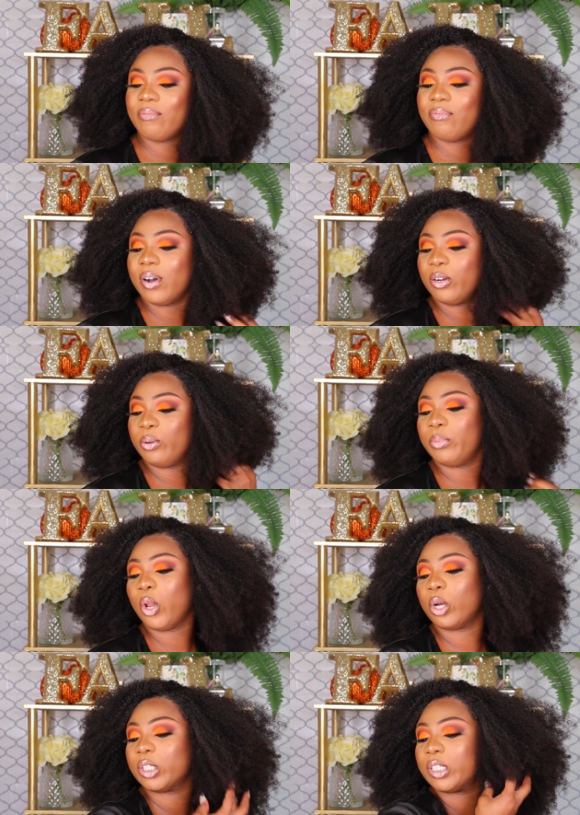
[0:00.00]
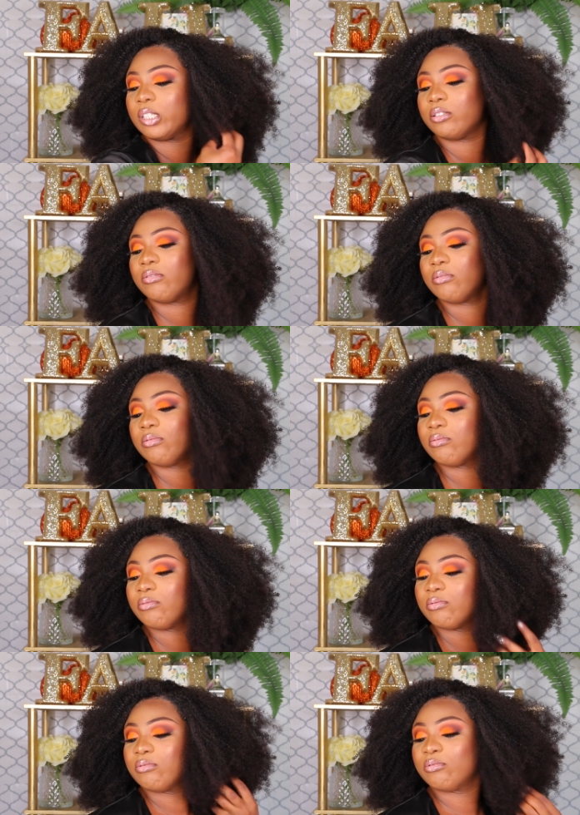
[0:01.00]
voluminous
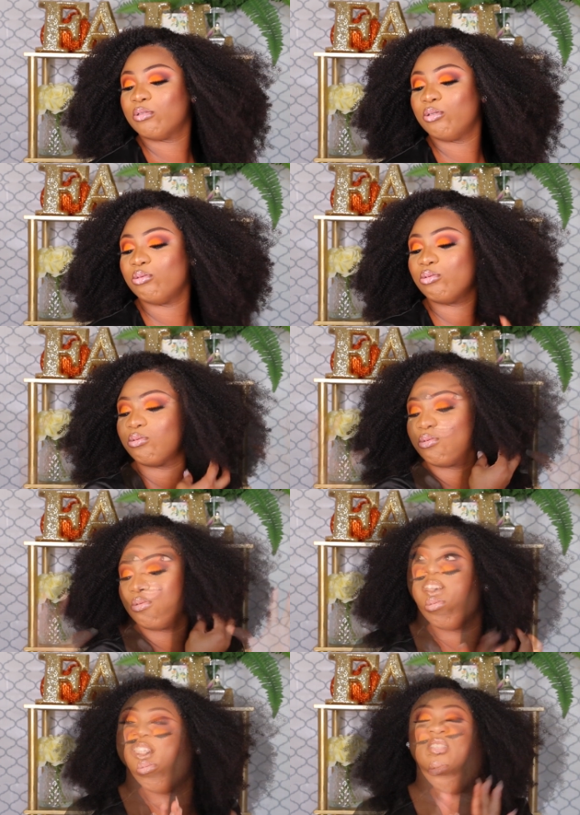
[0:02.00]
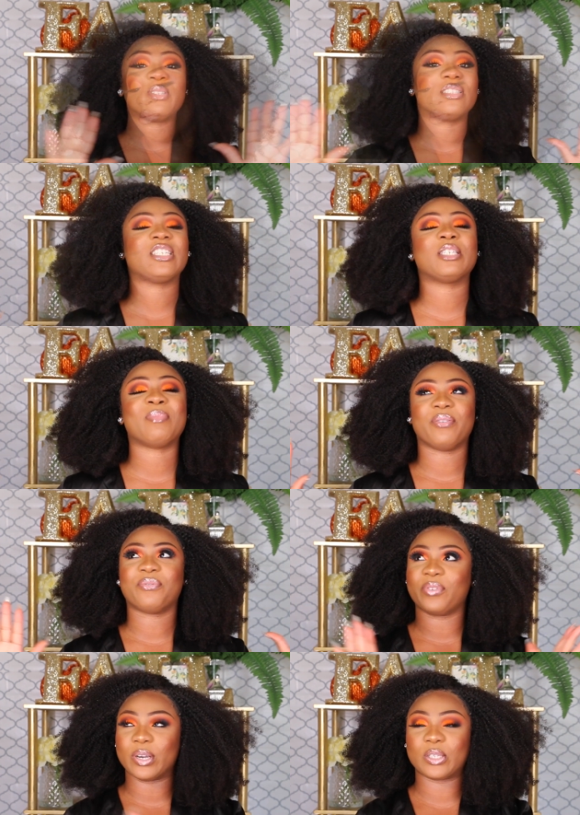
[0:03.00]
look. This is, this is my
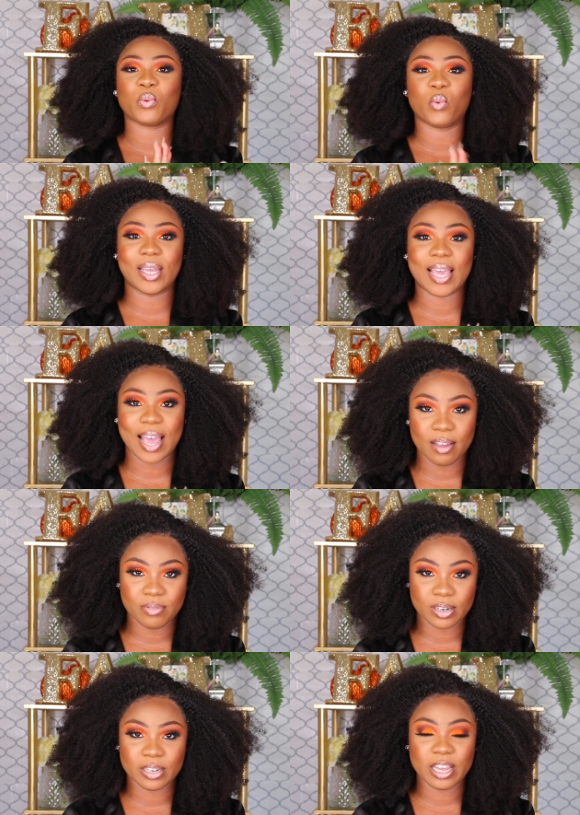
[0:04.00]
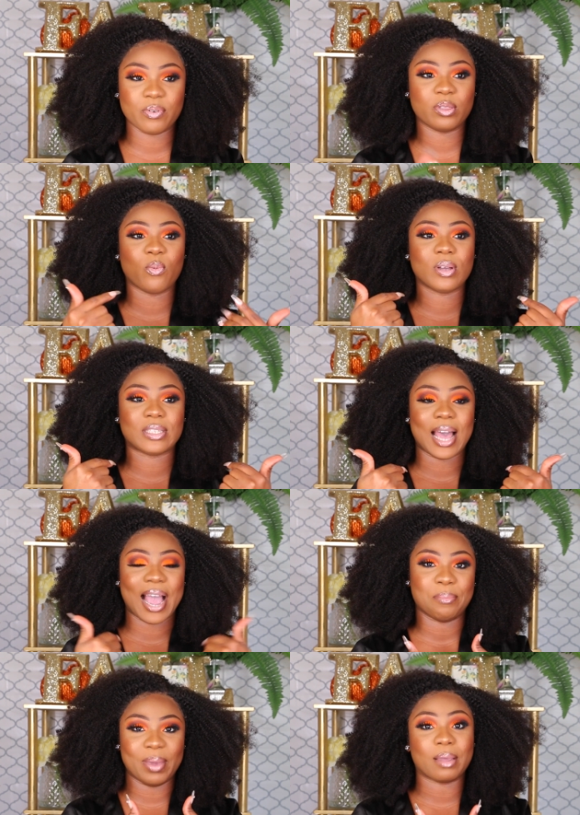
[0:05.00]
first wig ever. Even the ones
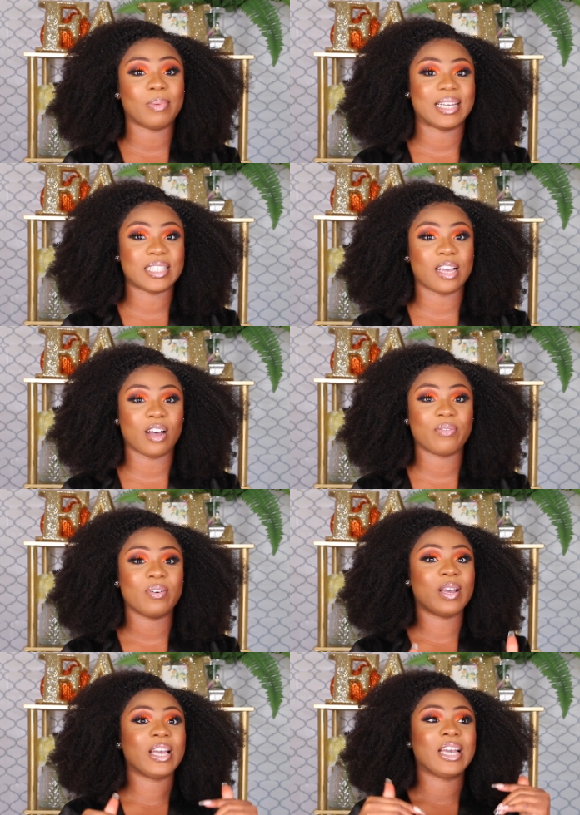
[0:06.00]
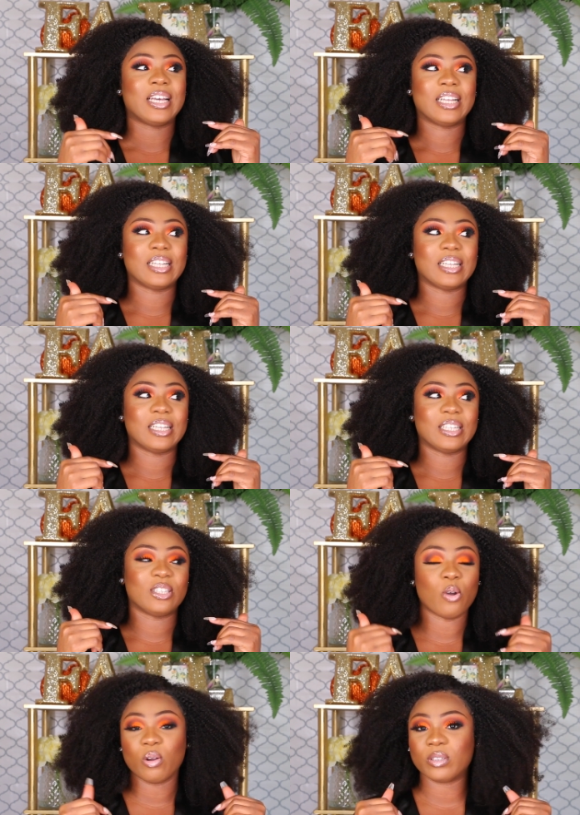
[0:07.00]
I make myself,
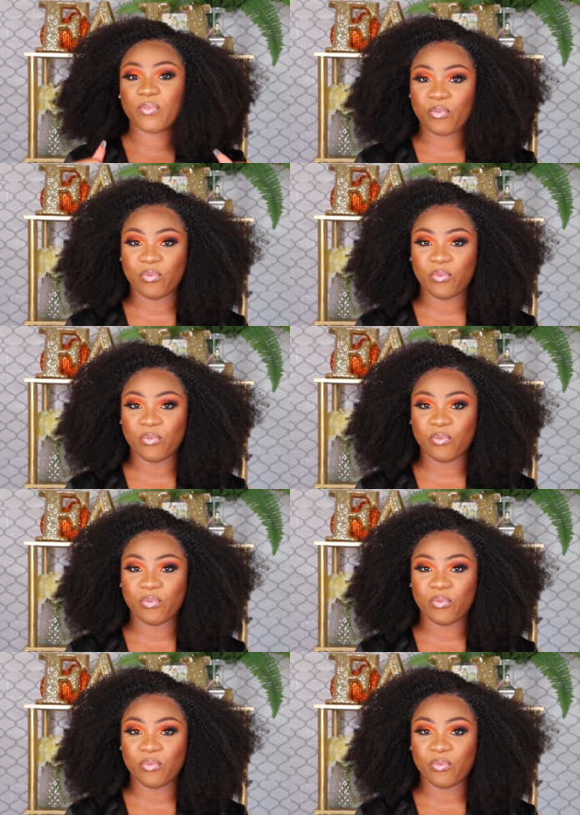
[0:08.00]
don't,